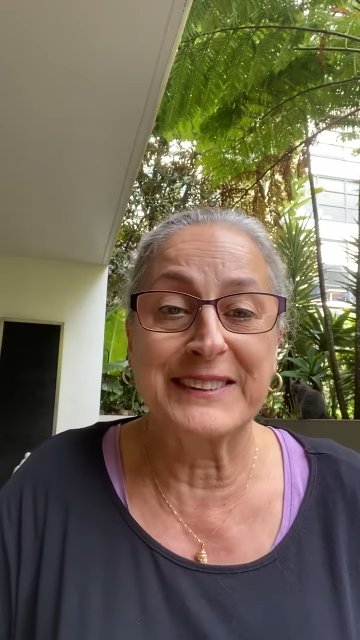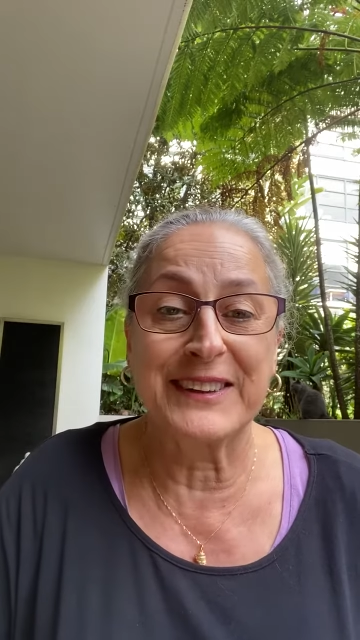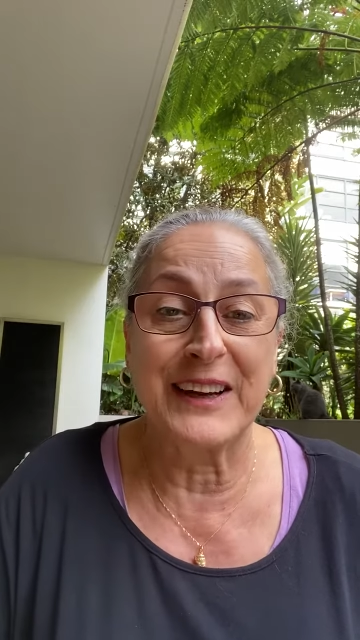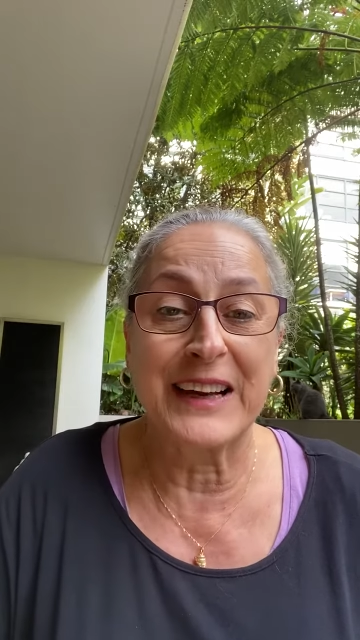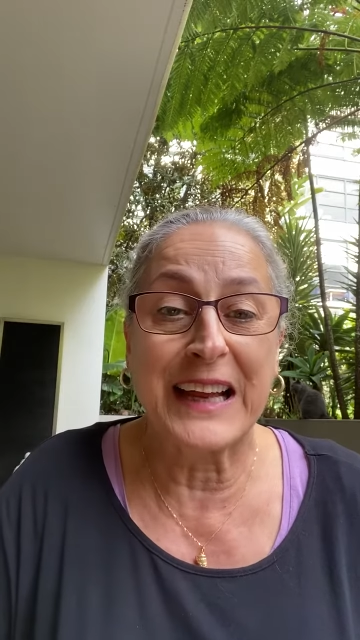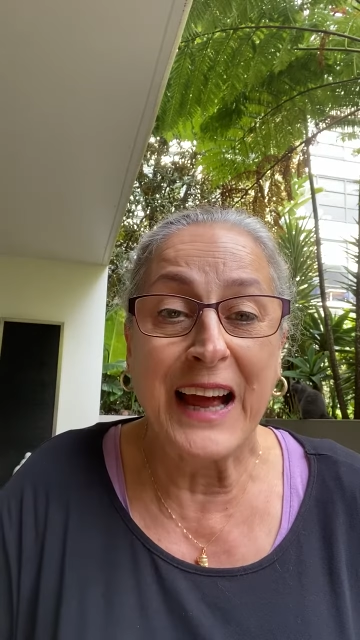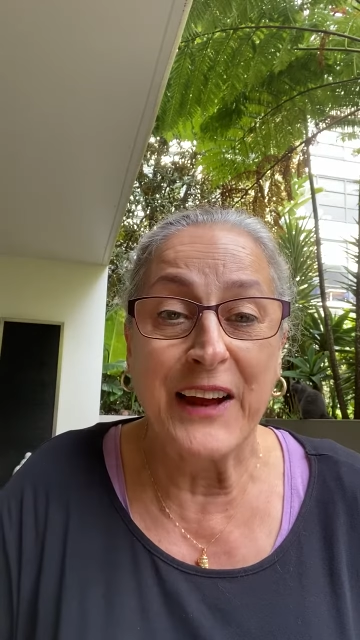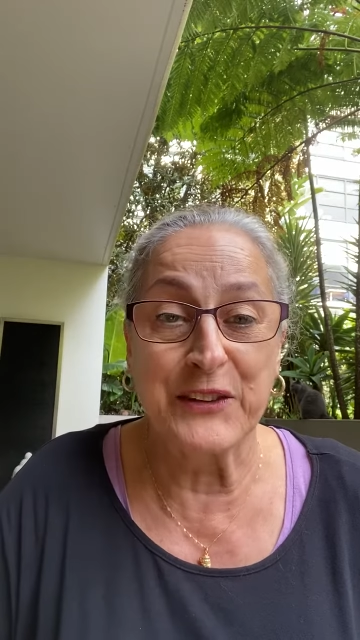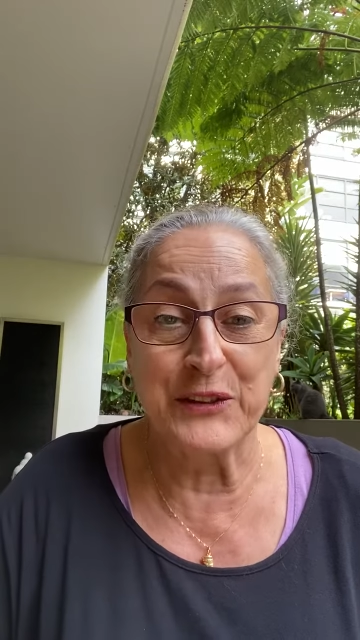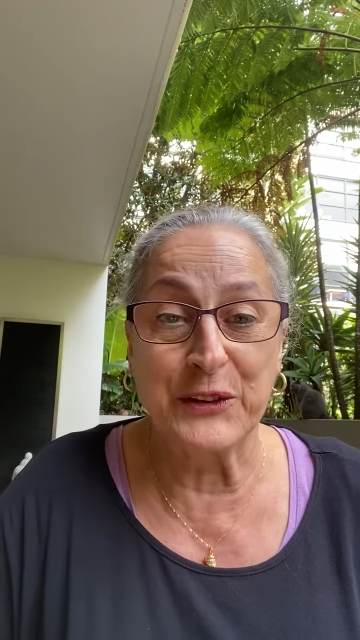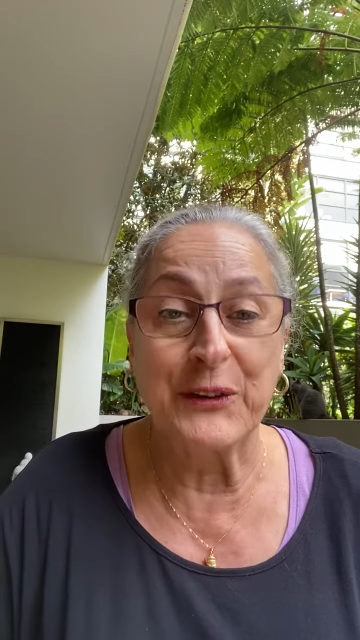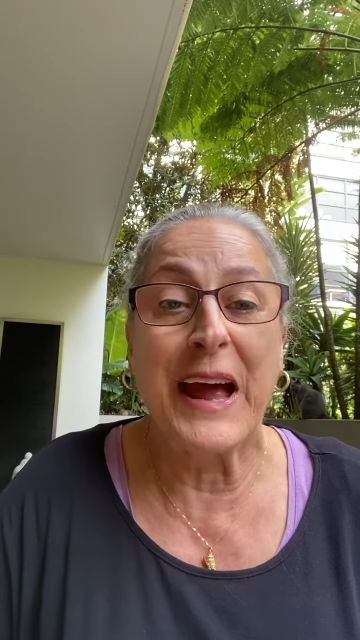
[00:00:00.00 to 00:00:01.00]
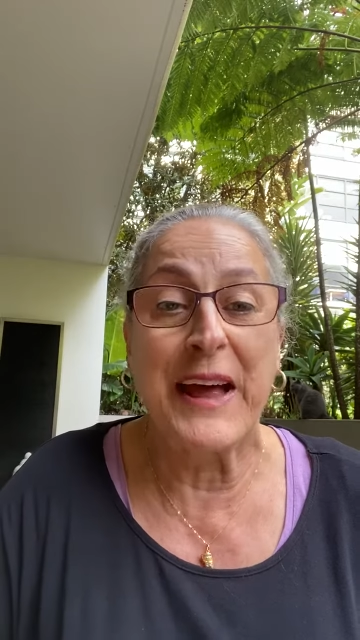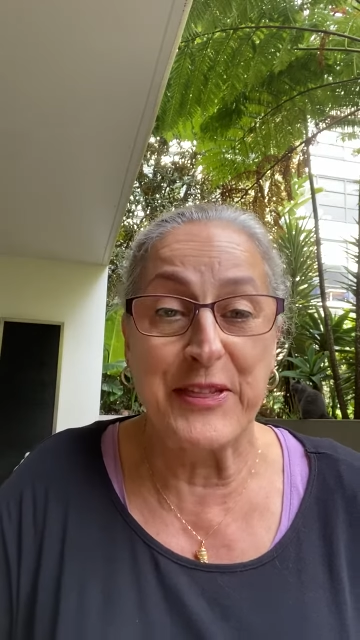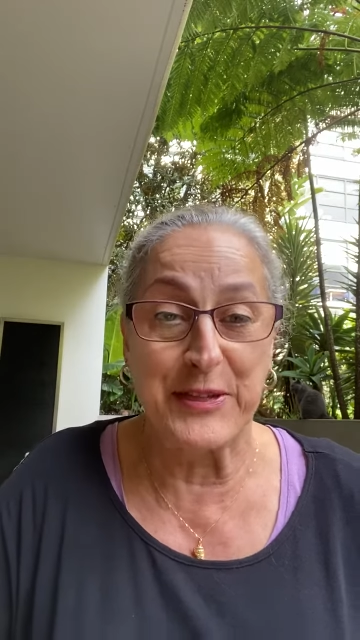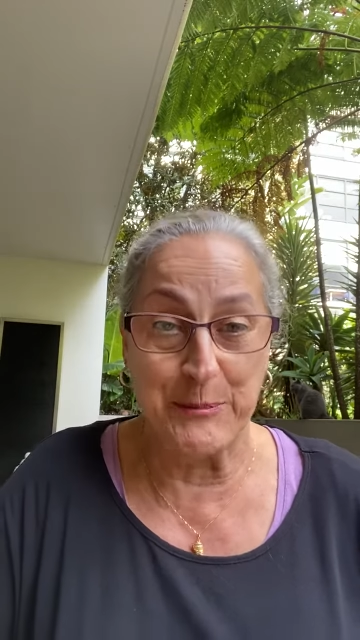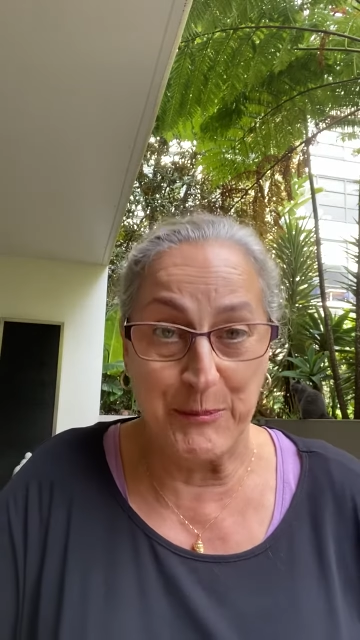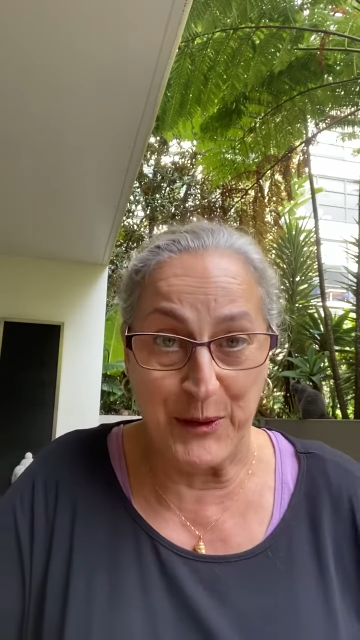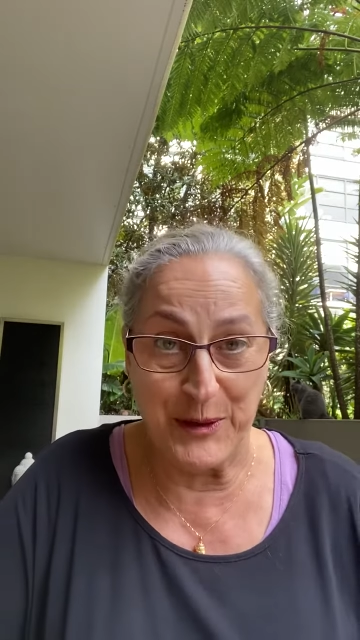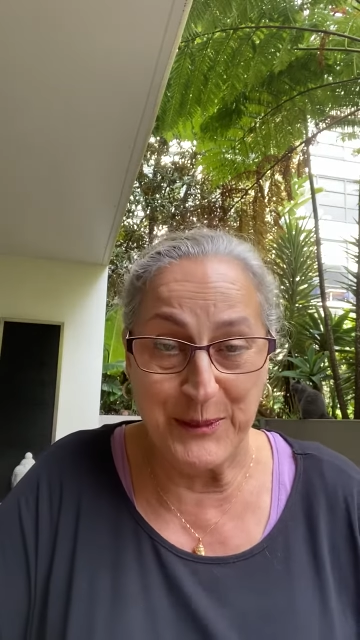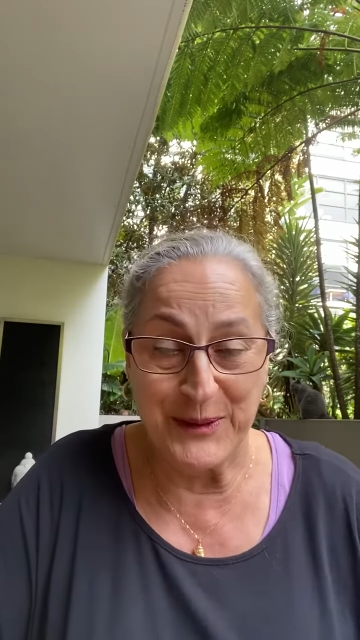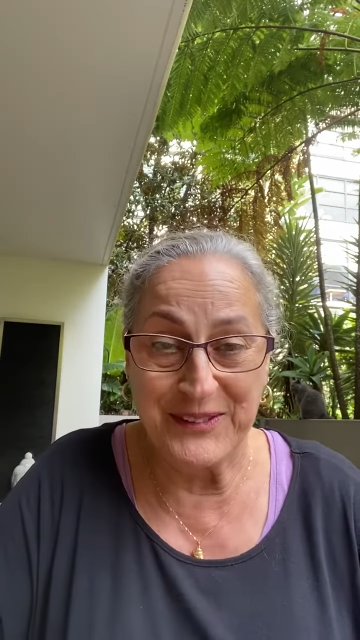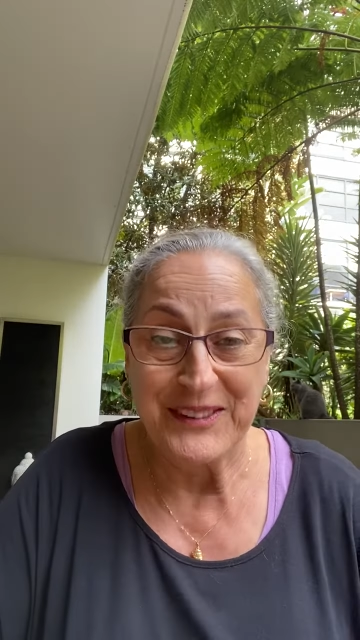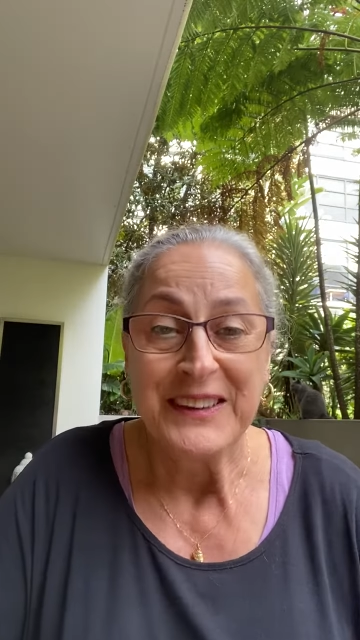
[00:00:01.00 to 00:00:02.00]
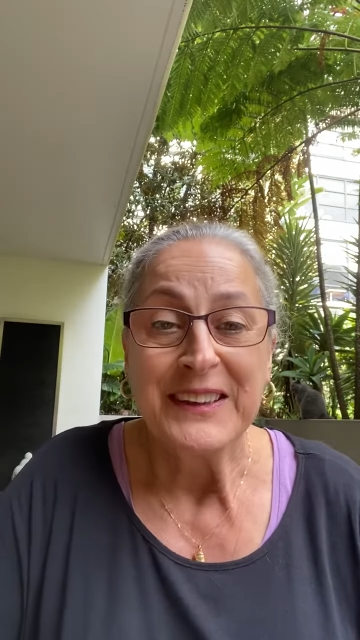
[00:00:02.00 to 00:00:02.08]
that I can't do at the moment.